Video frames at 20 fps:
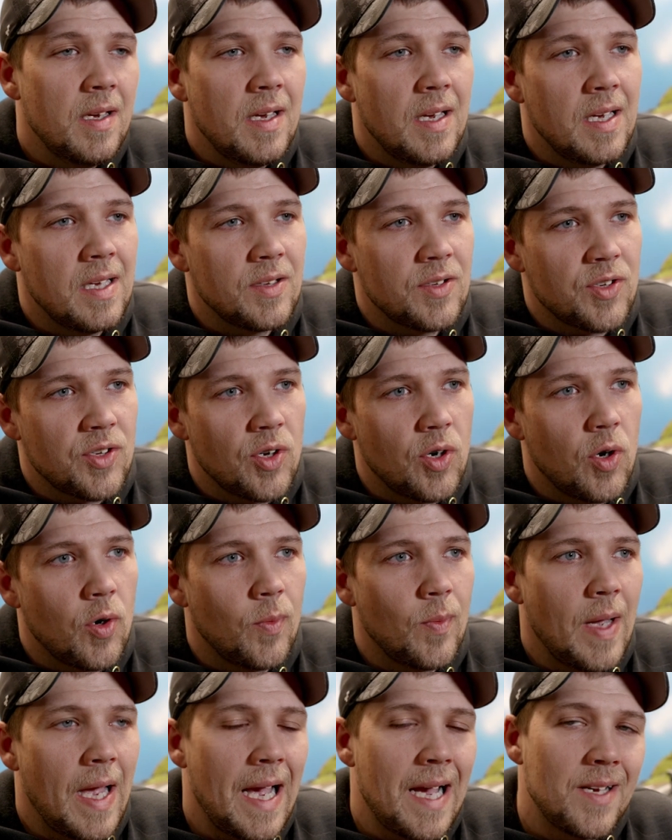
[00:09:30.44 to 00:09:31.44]
and
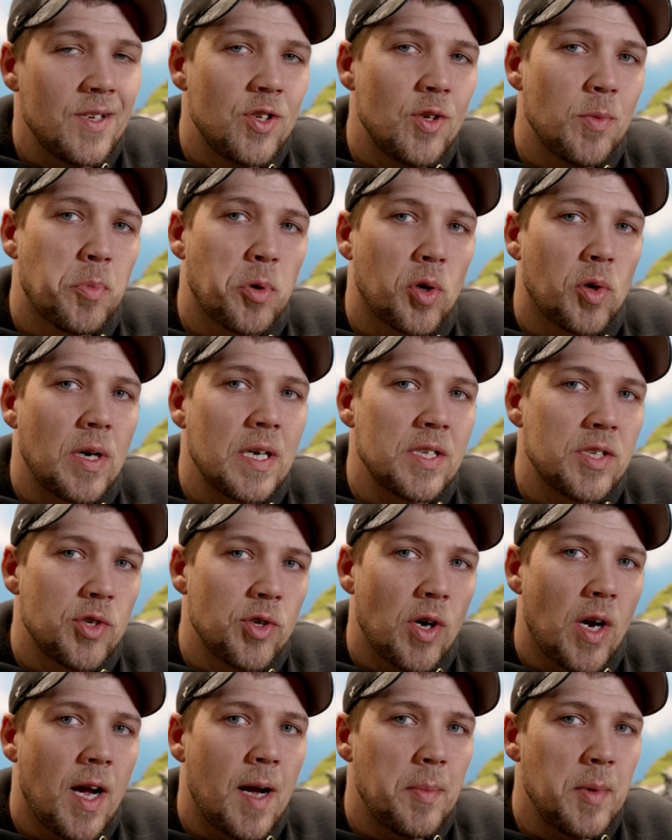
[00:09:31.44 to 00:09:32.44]
so as you progress in
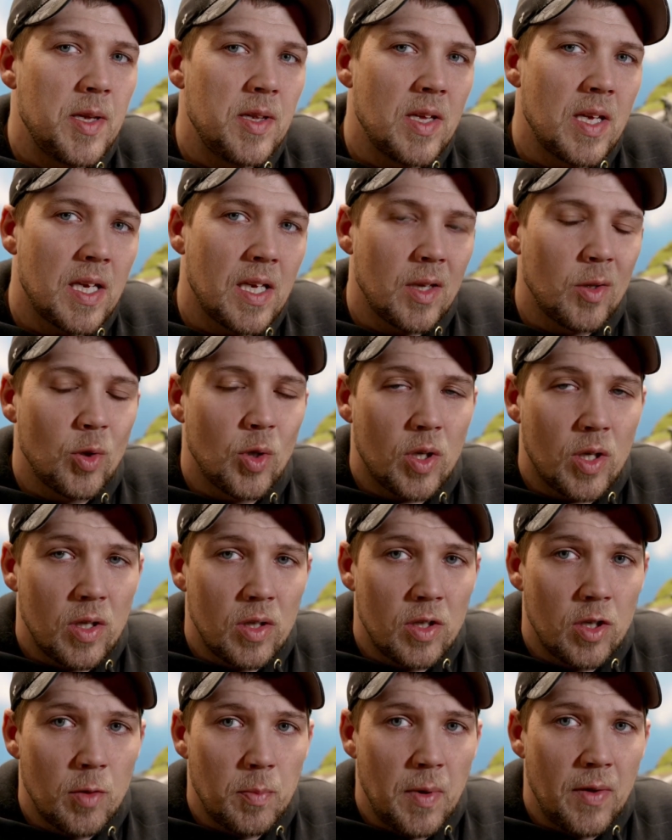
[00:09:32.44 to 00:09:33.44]
your hobby, they can look a
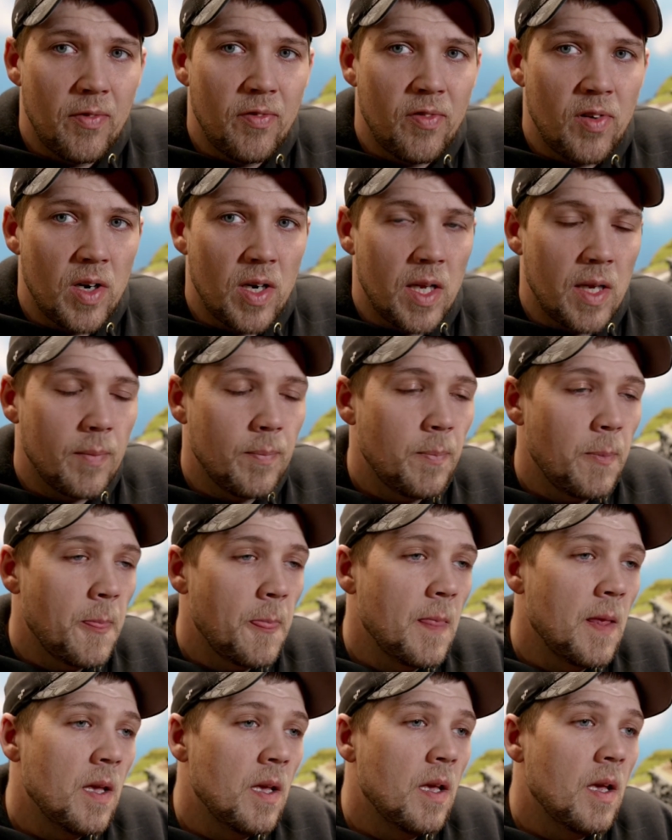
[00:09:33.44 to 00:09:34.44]
little bit funny.
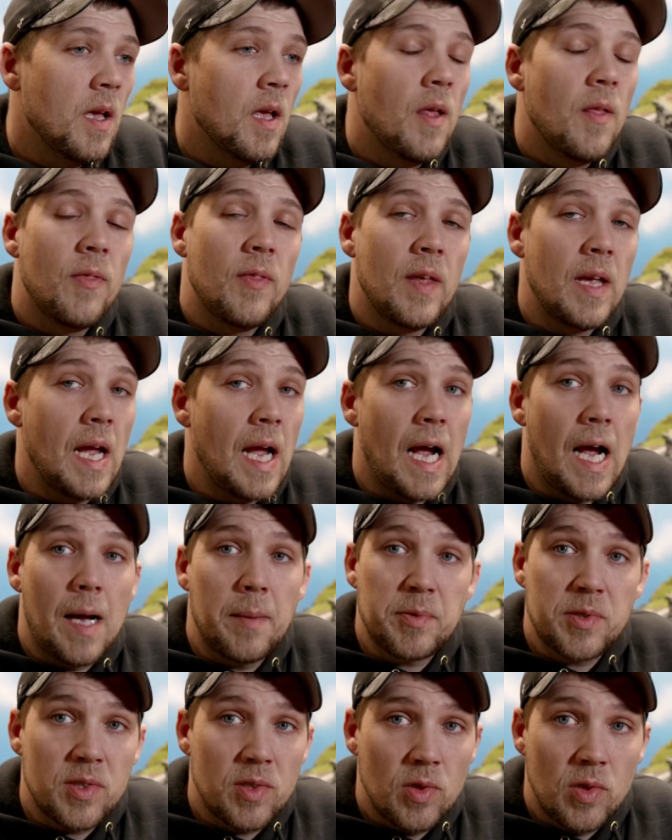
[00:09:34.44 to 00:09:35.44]
They
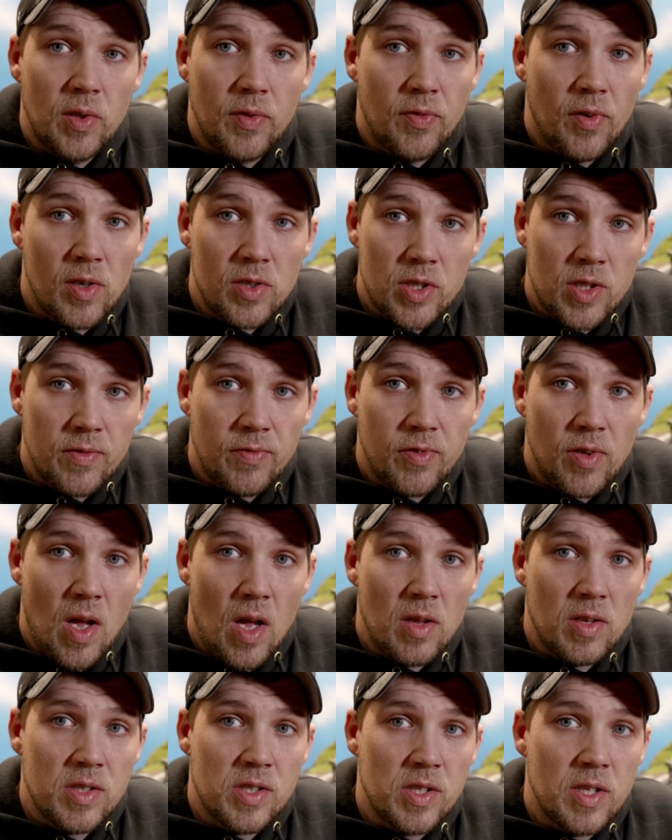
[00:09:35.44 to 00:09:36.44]
absolutely function
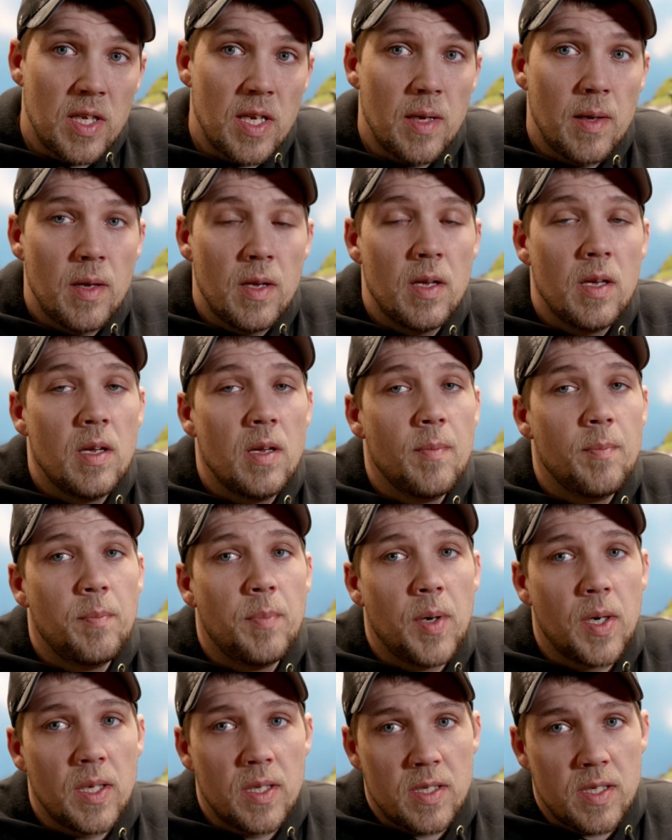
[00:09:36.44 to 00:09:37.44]
flawlessly,
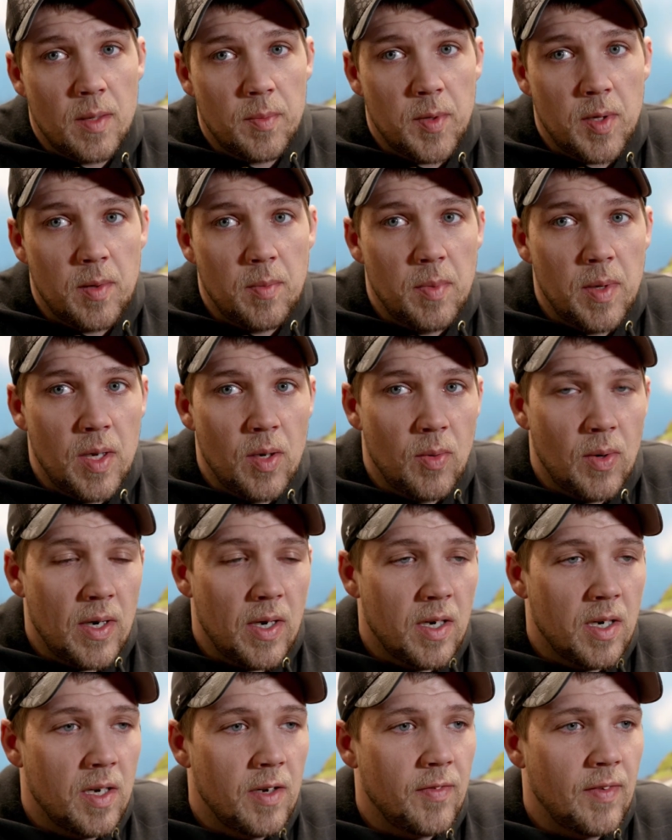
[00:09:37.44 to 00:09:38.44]
but it's something to be
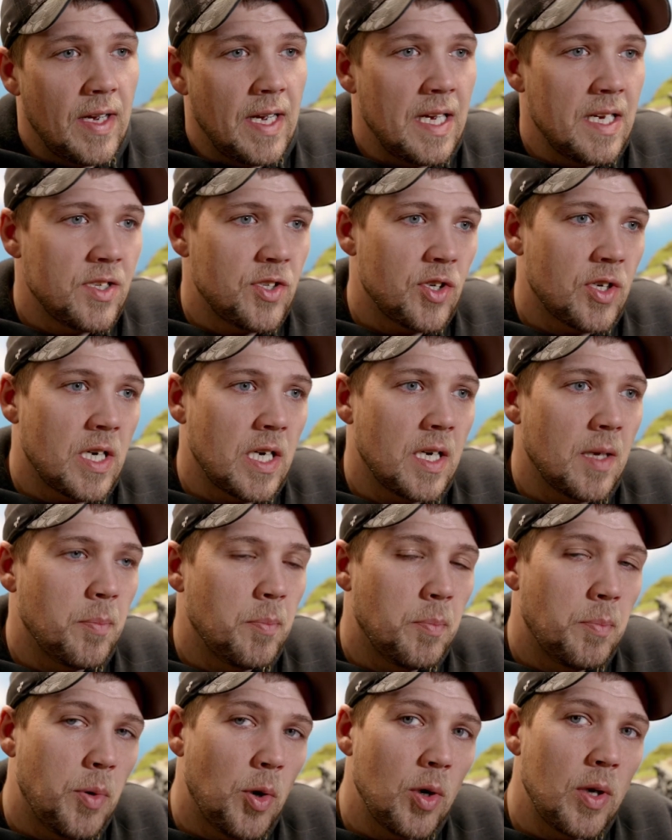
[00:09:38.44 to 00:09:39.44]
aware of as you're kind
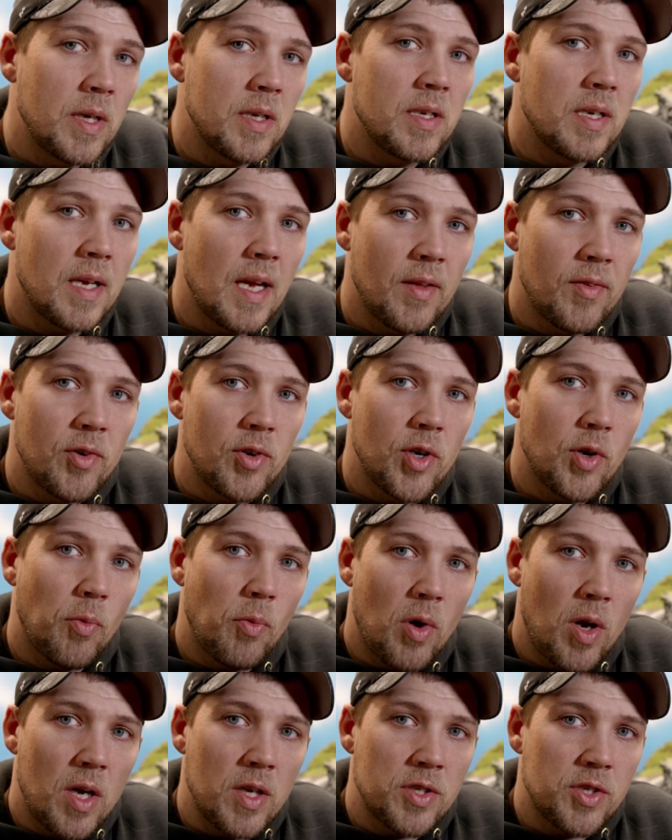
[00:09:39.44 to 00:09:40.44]
of putting together your
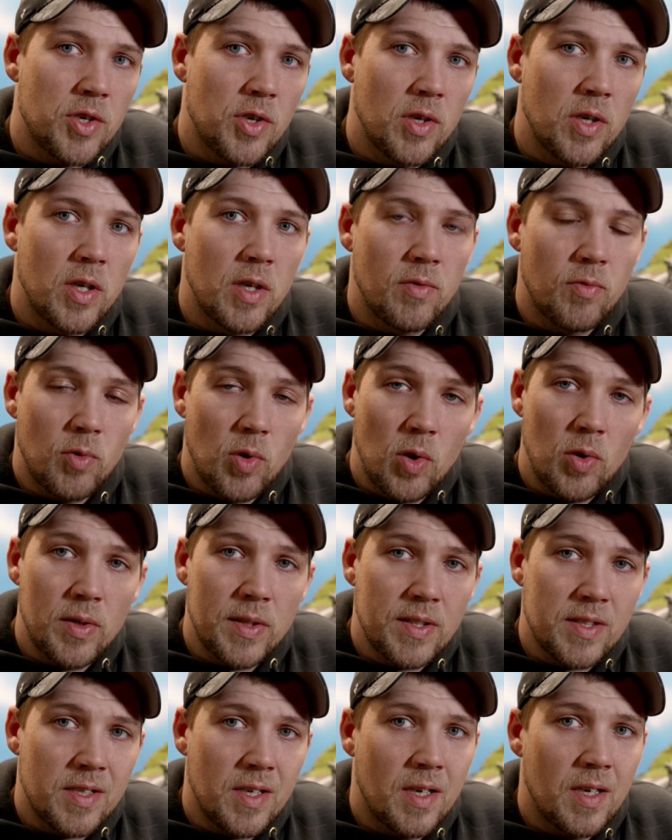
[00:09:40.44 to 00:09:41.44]
roster of
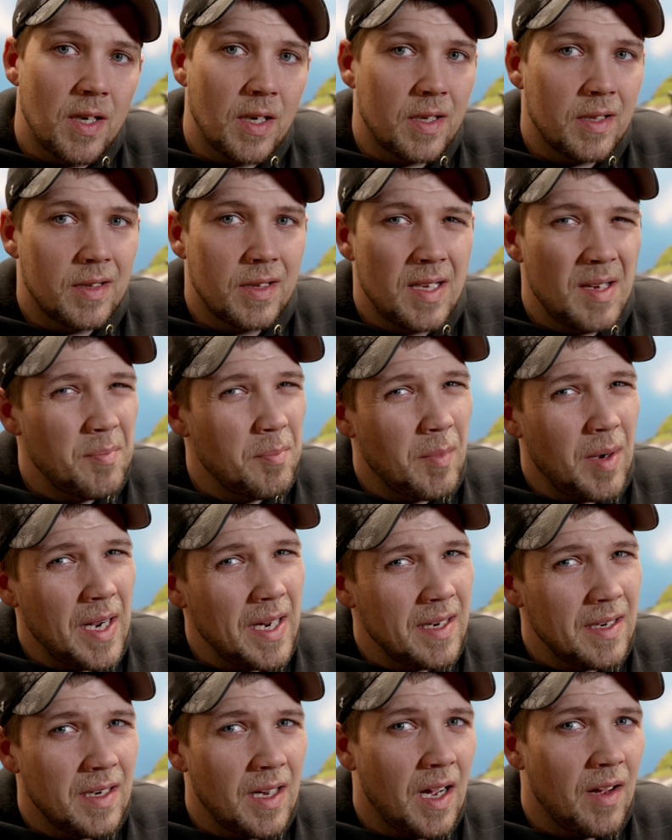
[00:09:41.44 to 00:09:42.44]
rolling stock. They
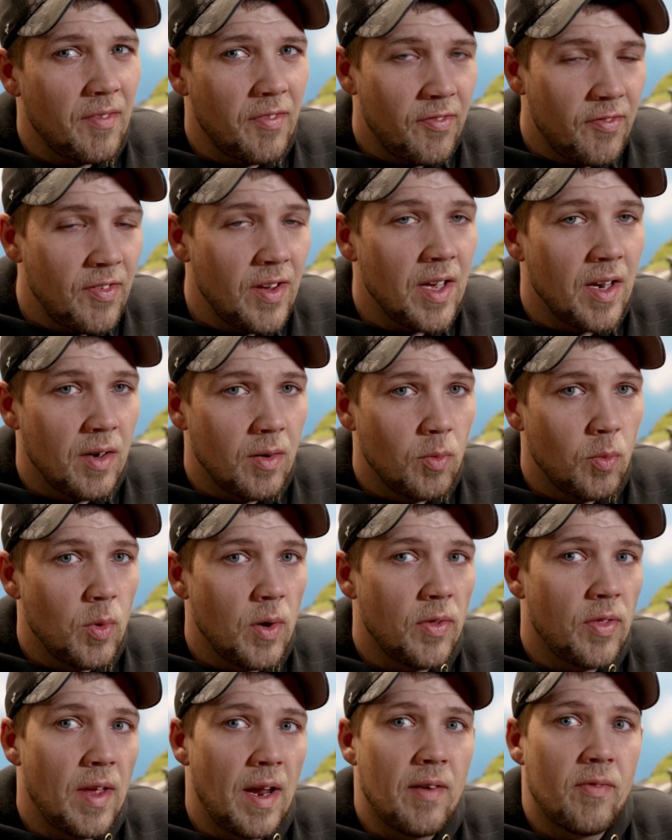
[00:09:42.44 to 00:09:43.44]
might not fit
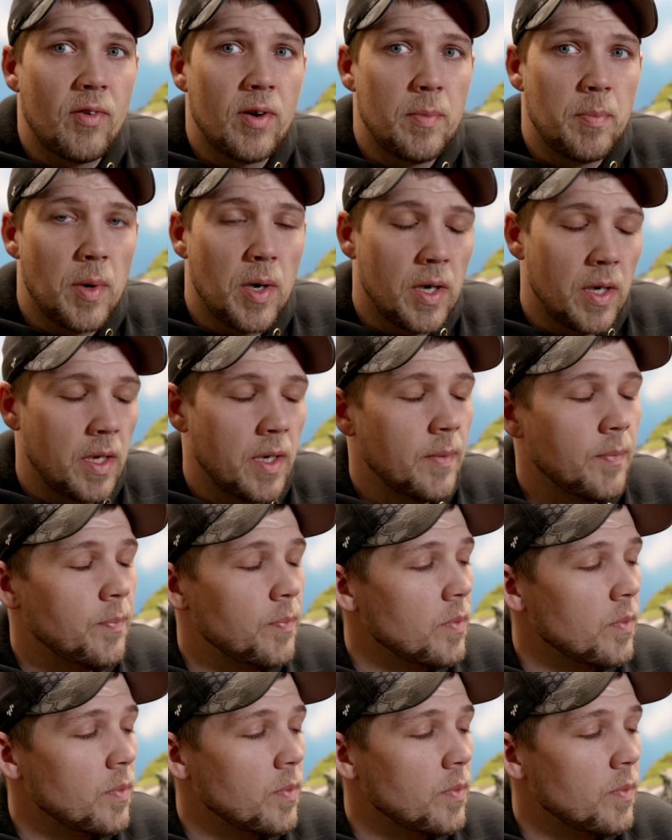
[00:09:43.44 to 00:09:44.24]
with everybody.